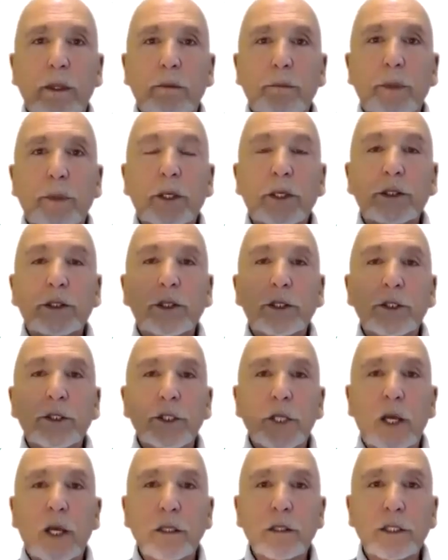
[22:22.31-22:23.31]
Because the
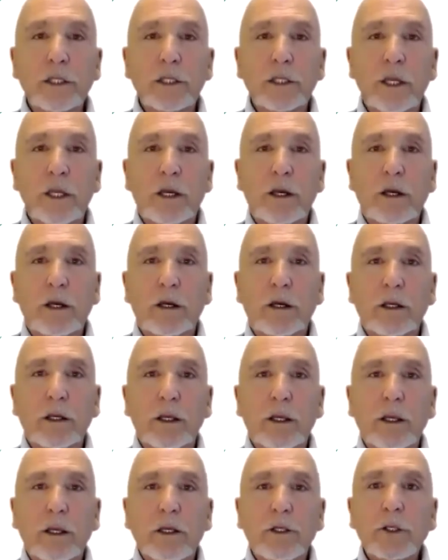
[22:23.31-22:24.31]
chances are
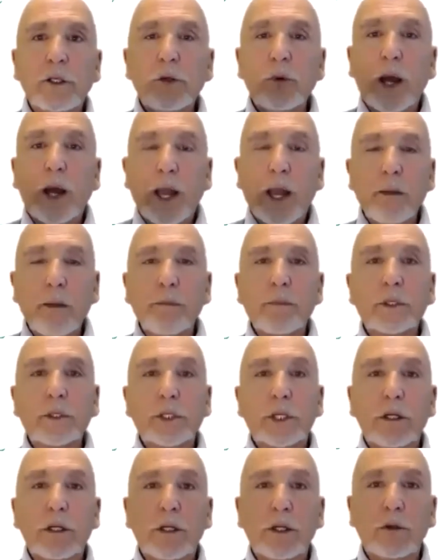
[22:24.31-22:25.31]
you
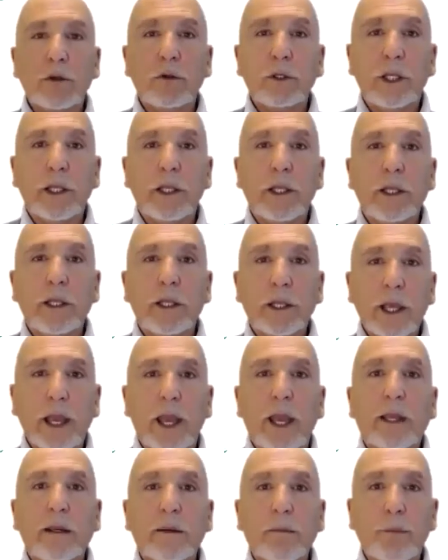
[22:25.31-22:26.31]
absolutely
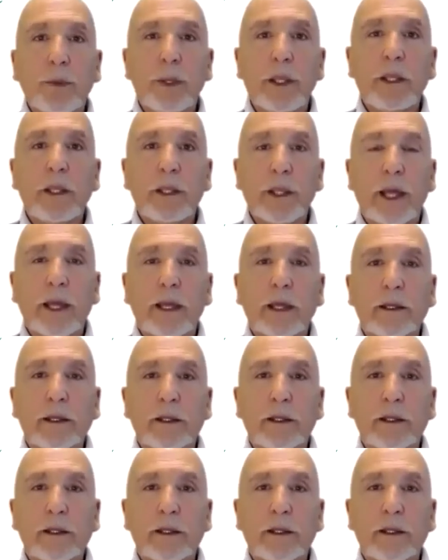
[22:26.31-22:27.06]
can be that.